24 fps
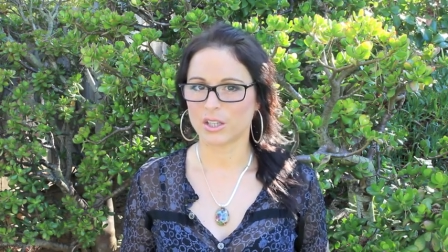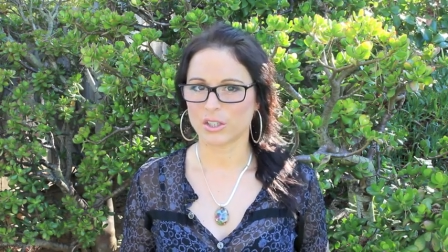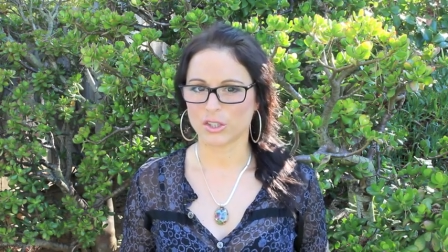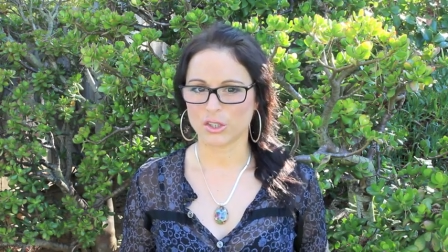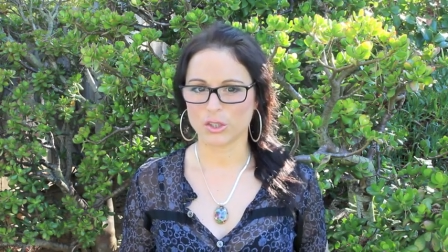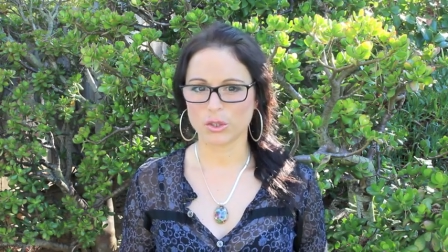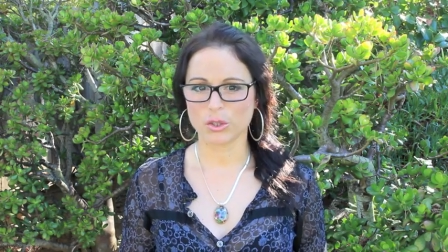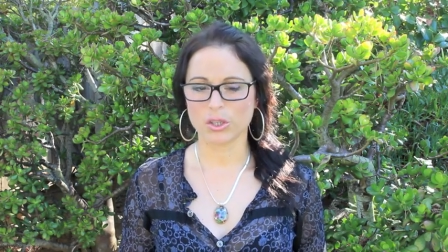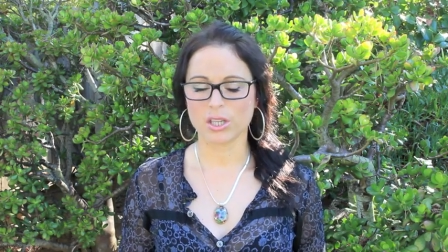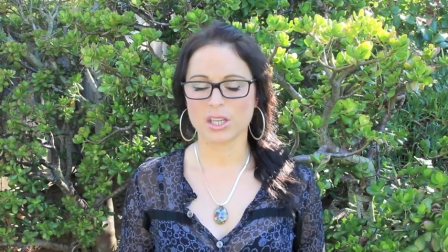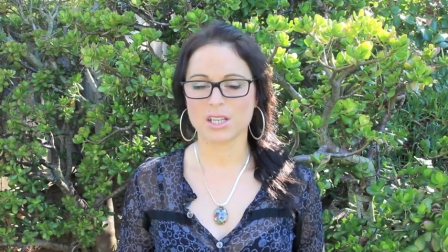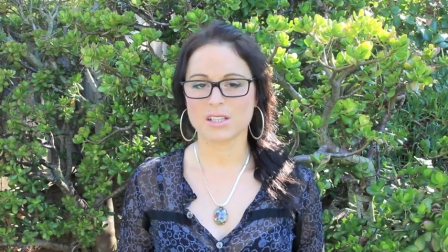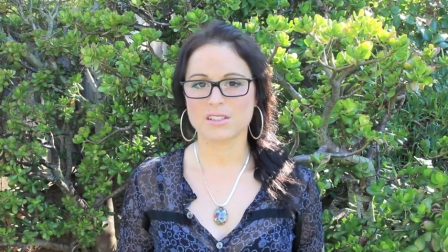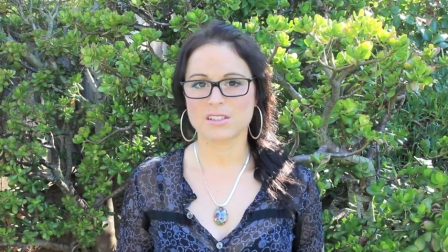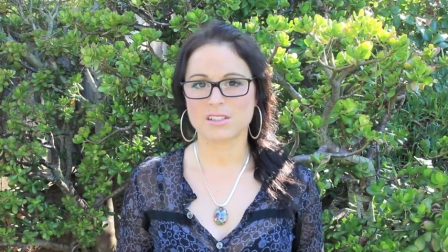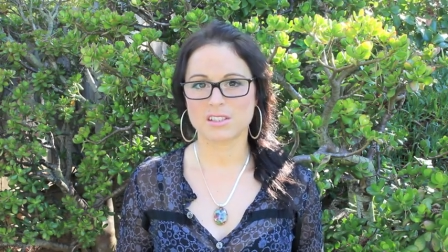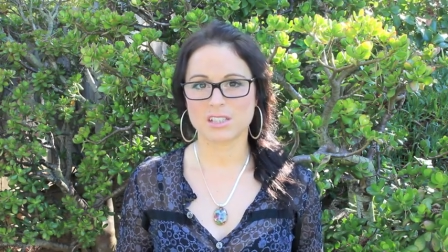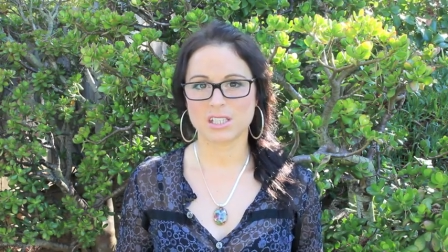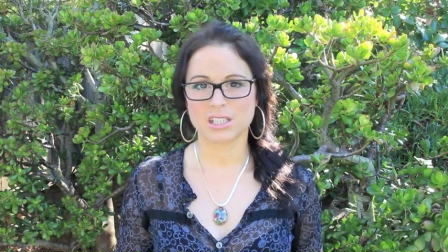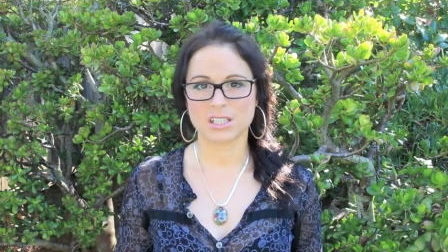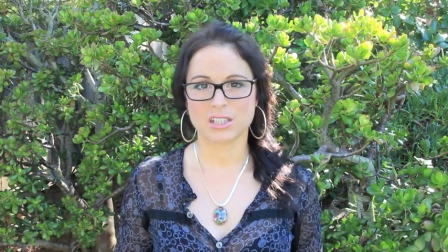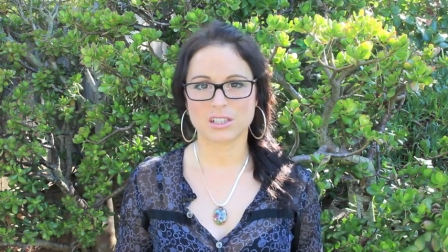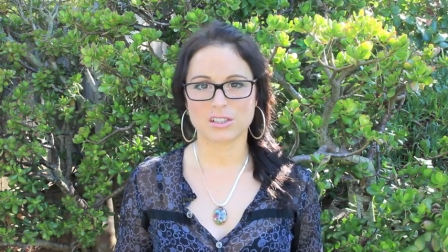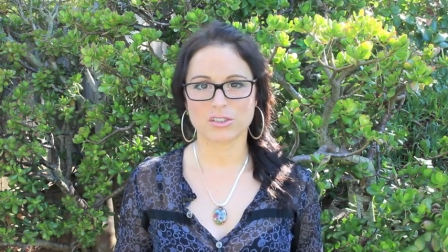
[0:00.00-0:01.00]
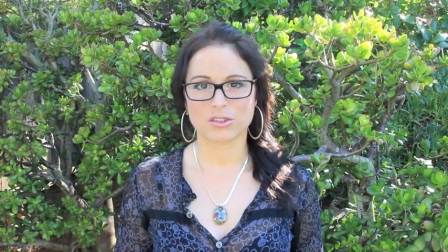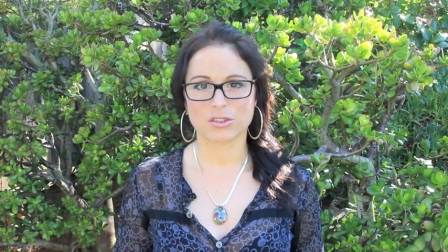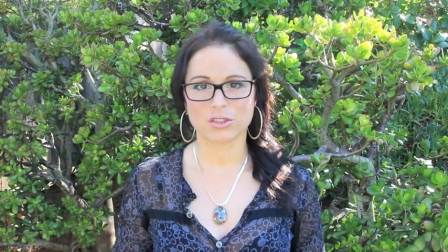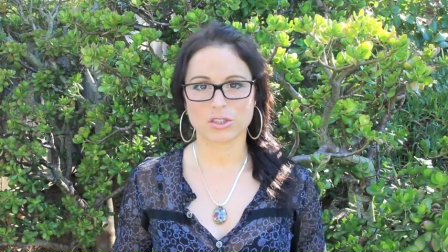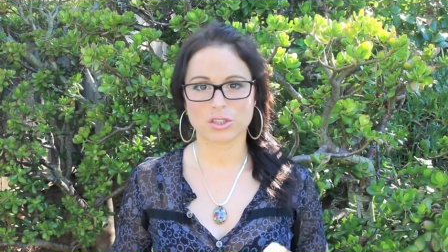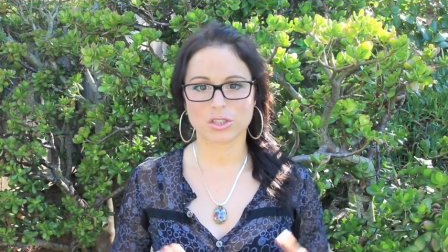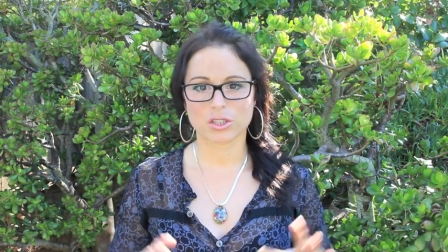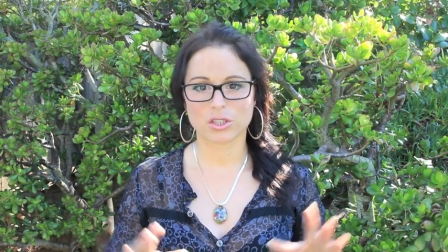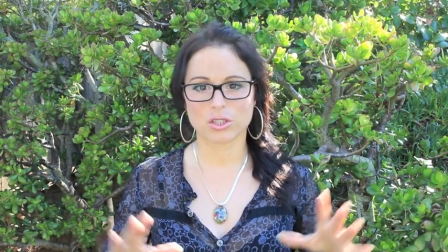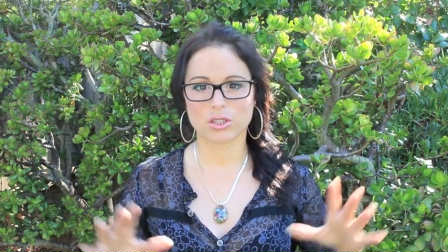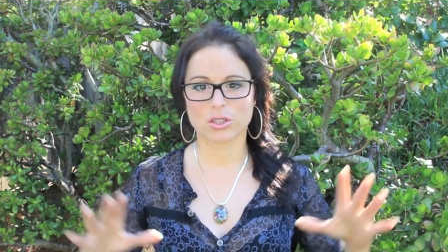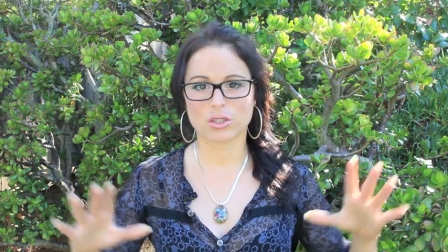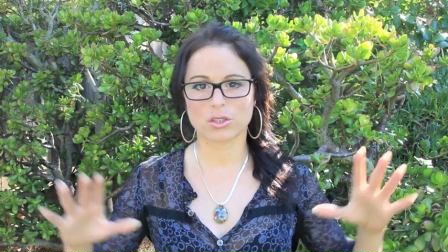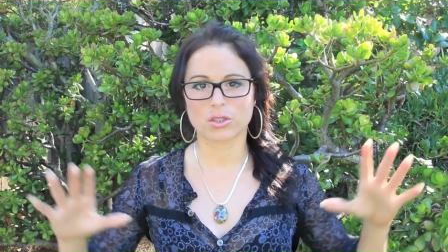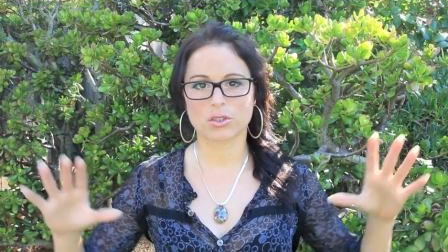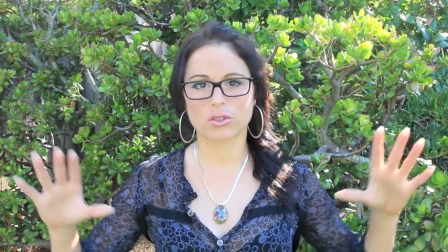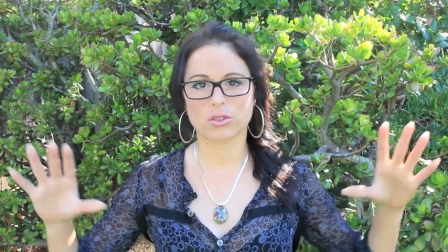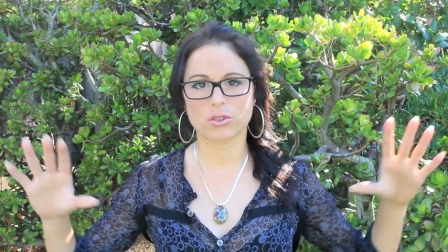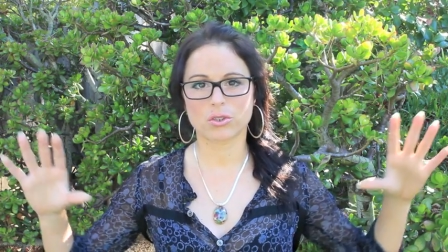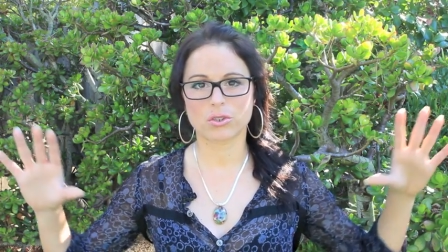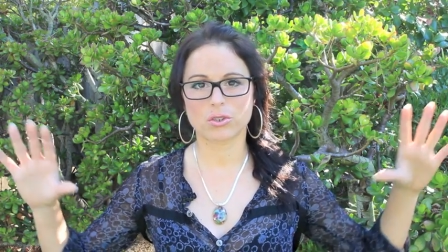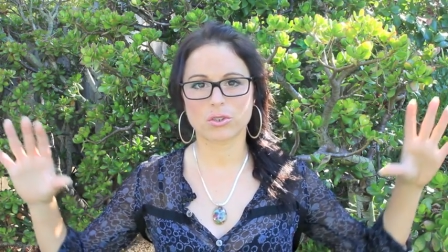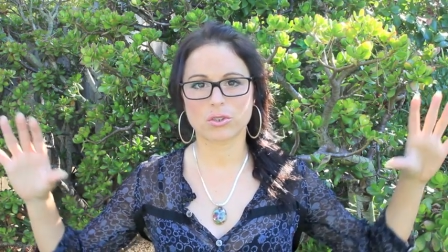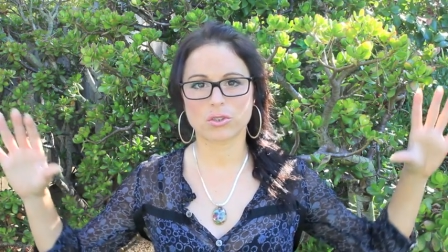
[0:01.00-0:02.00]
you can see this
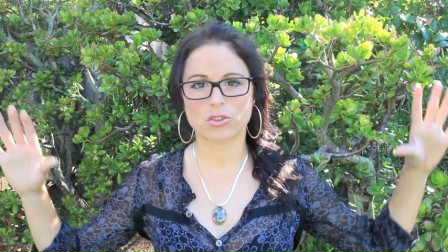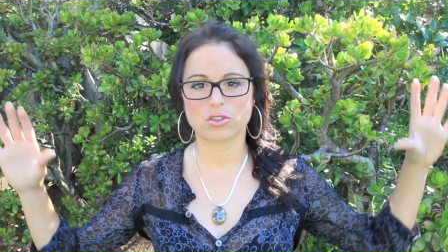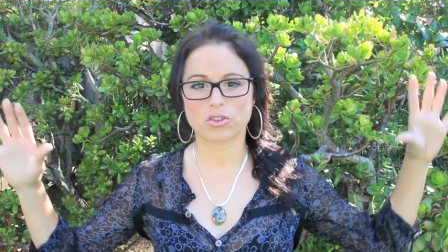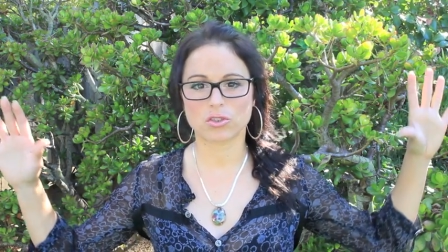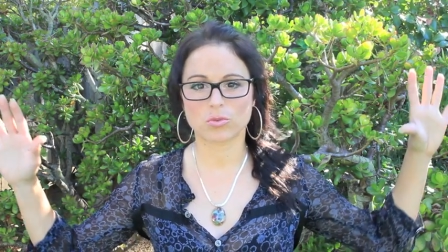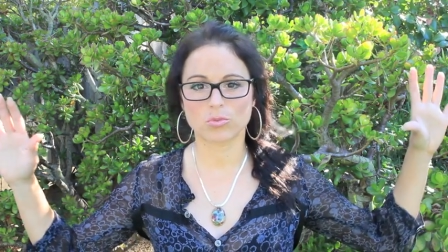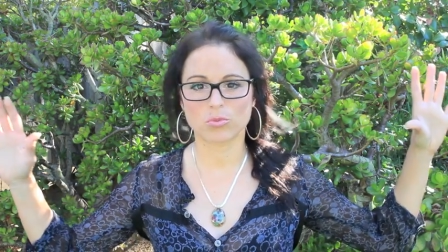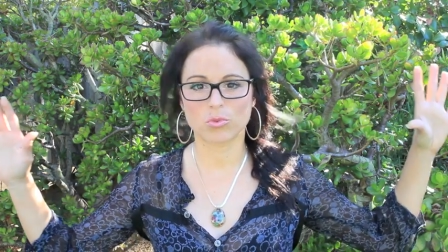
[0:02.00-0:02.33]
huge